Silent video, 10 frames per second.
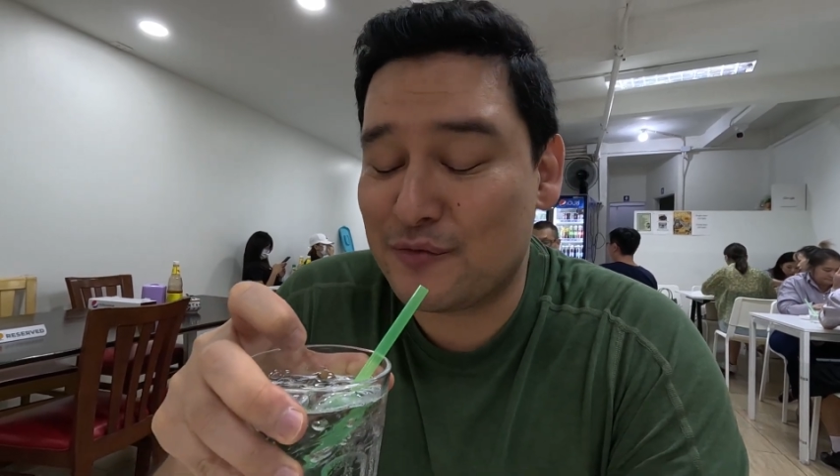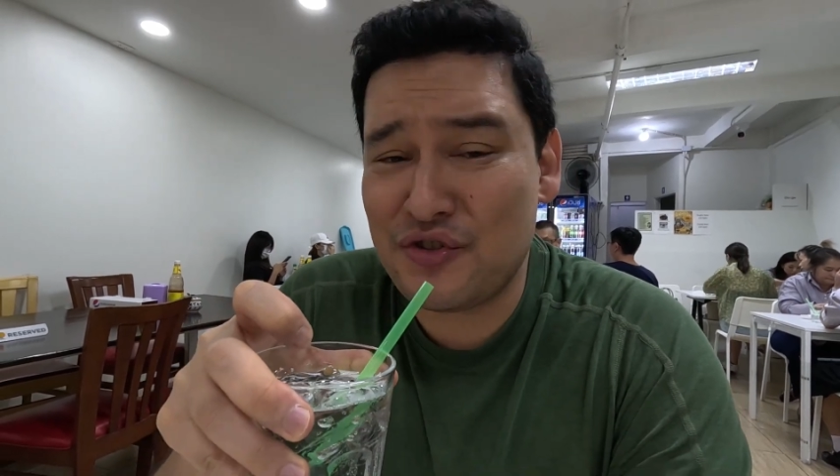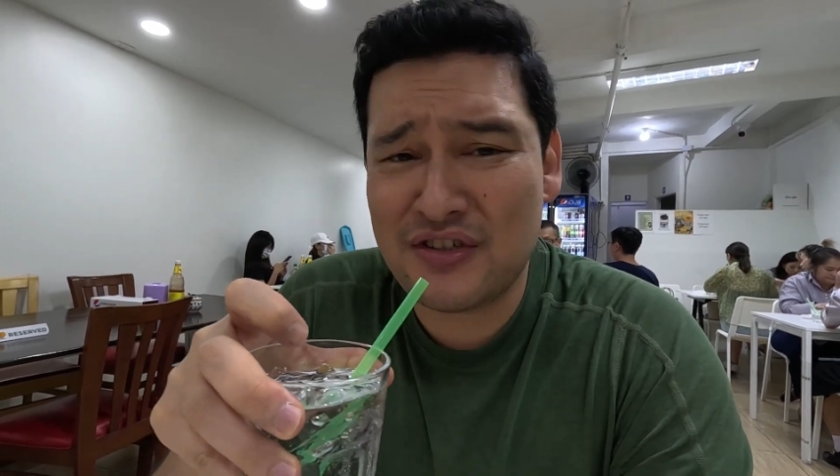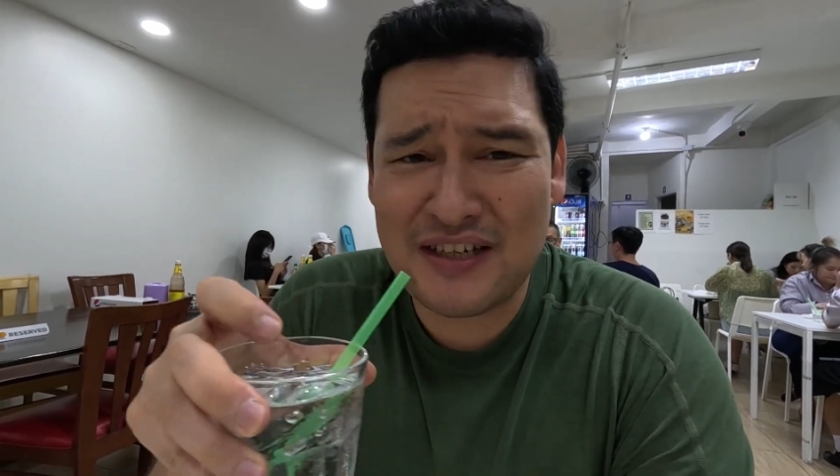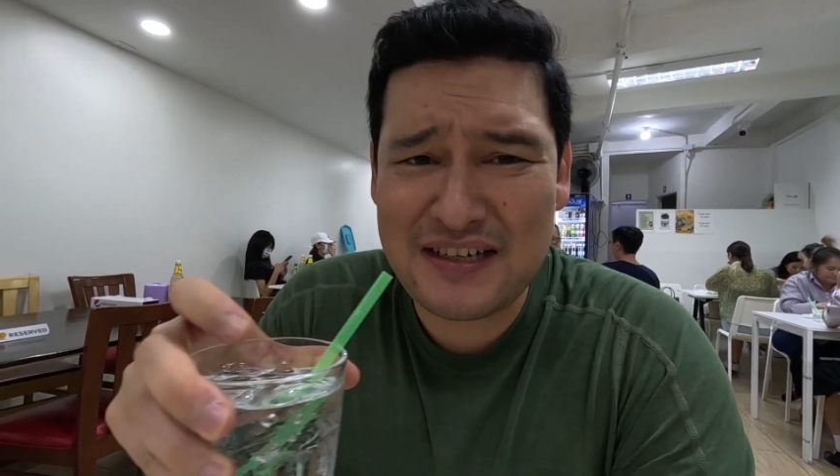
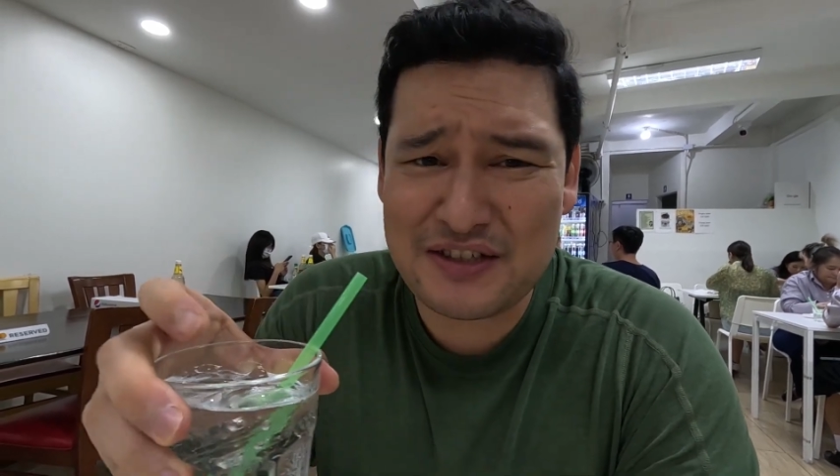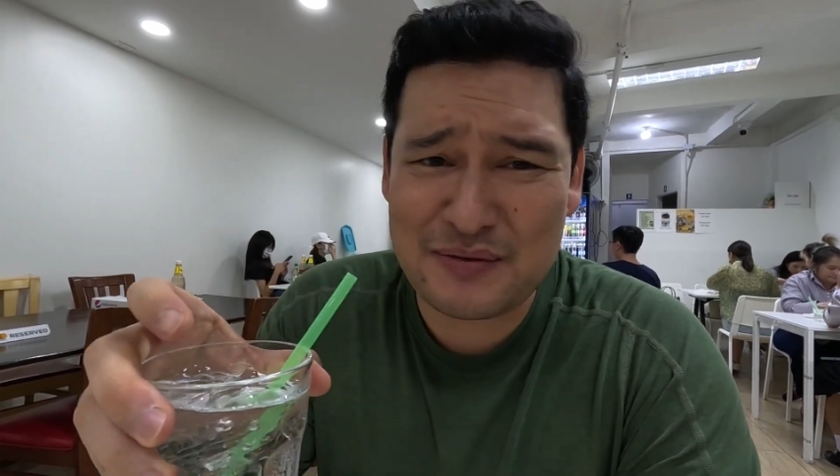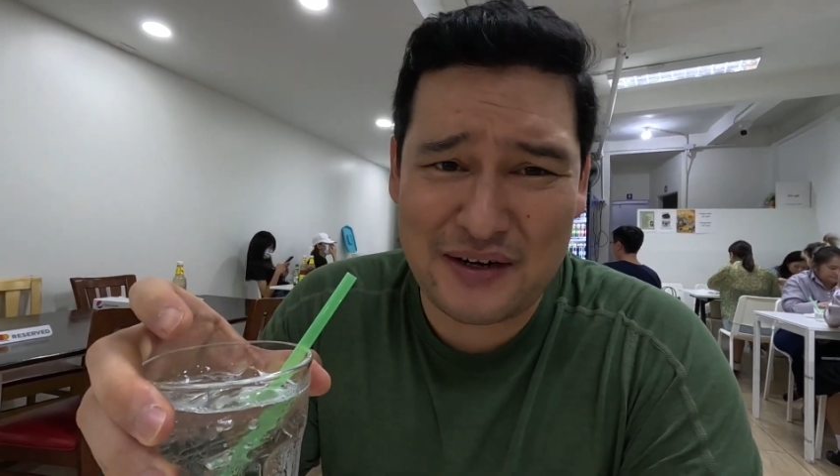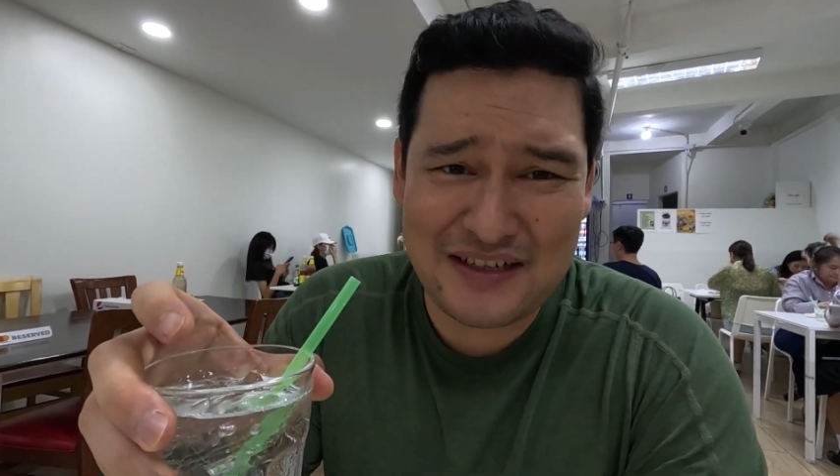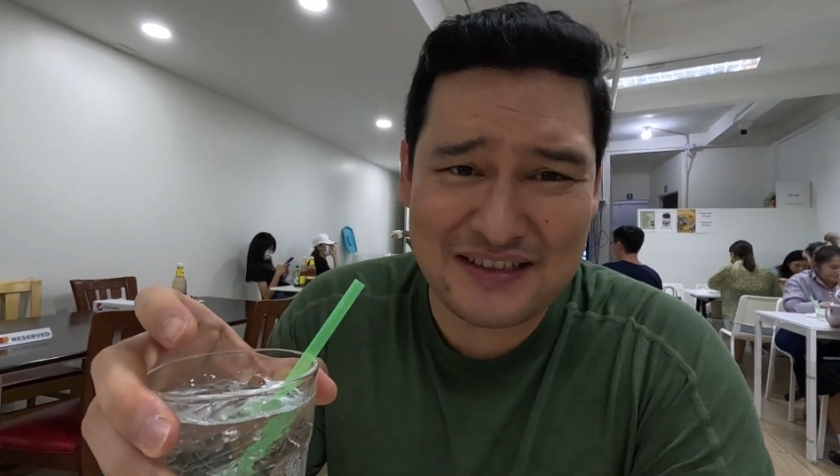which is kind of
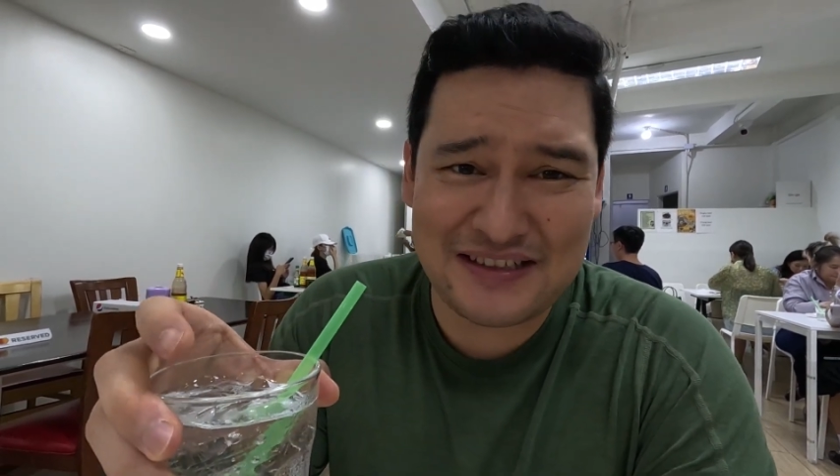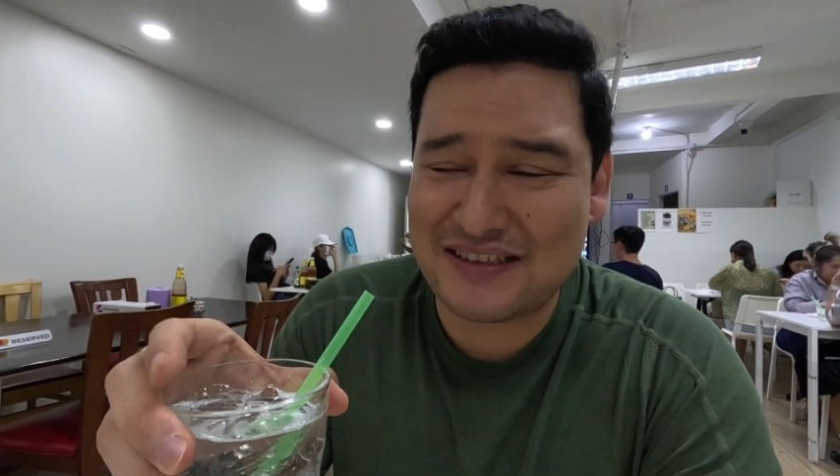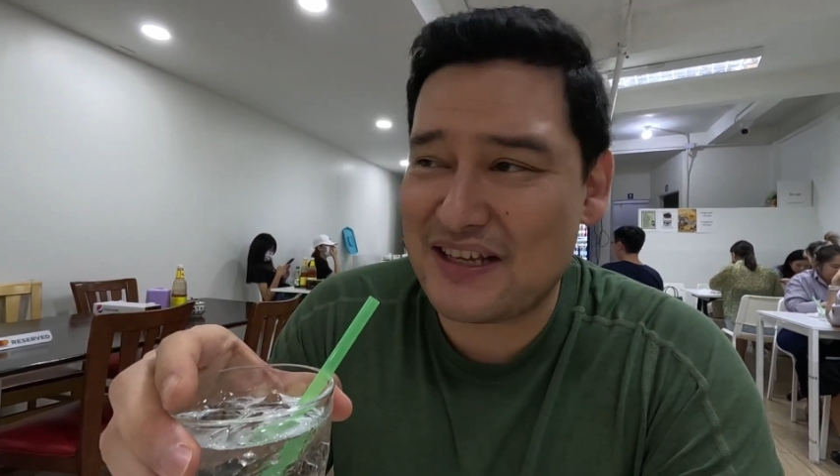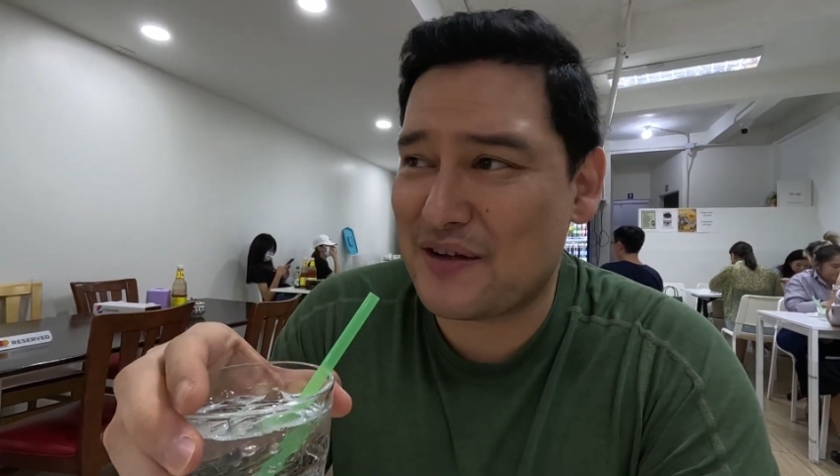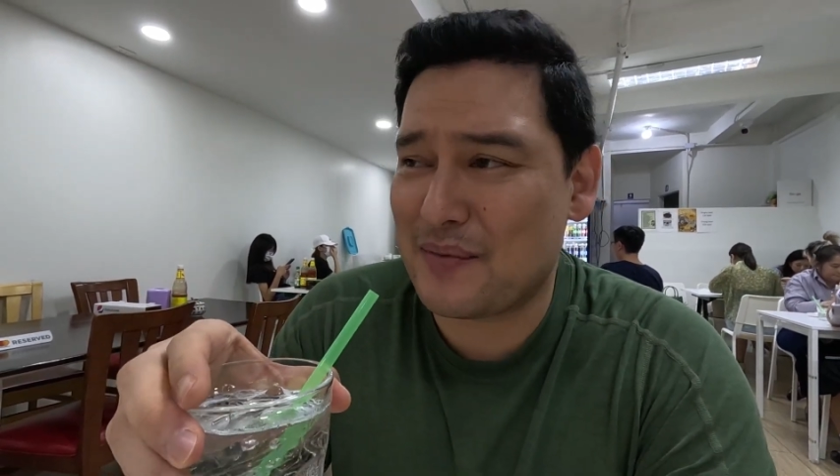surprising to
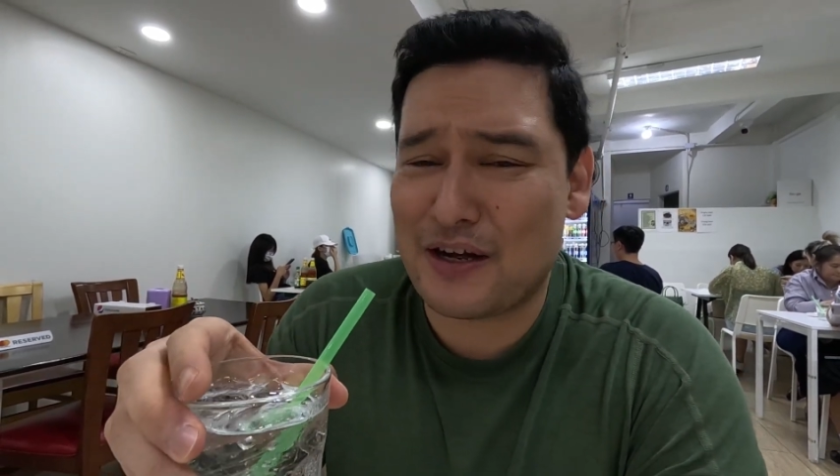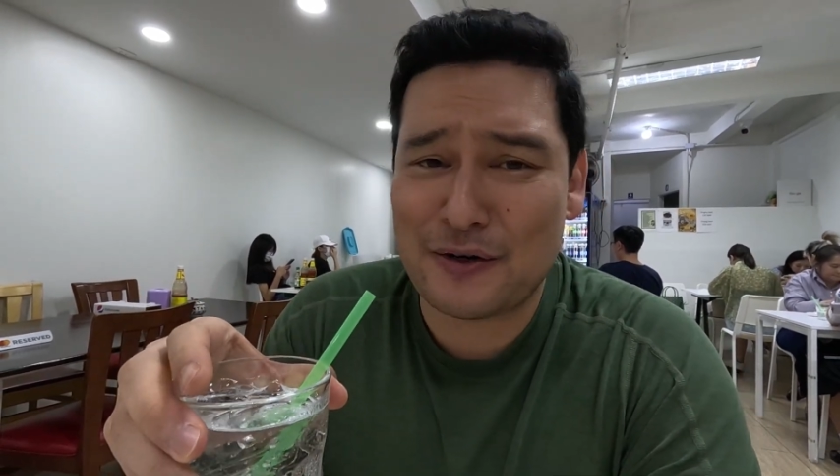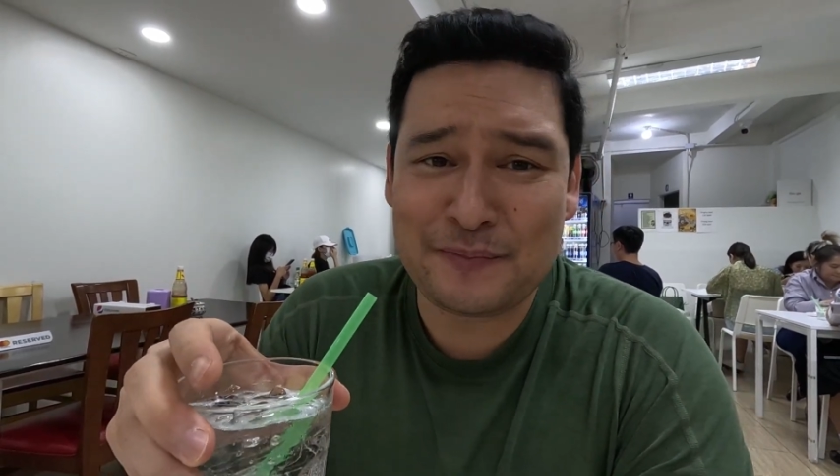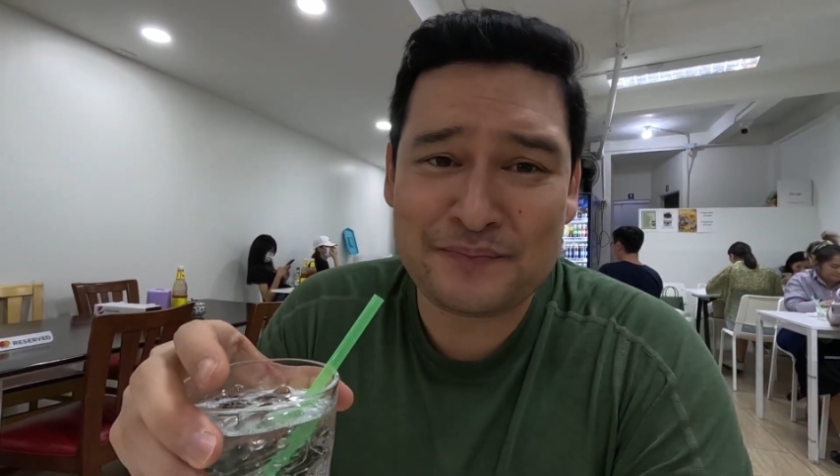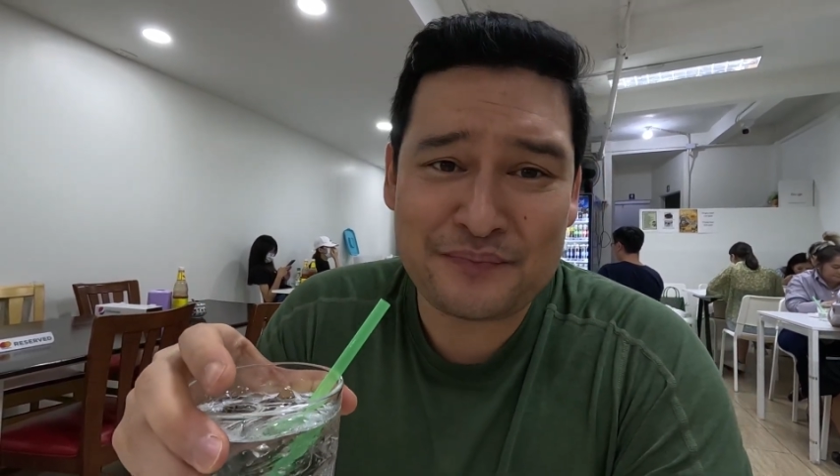say about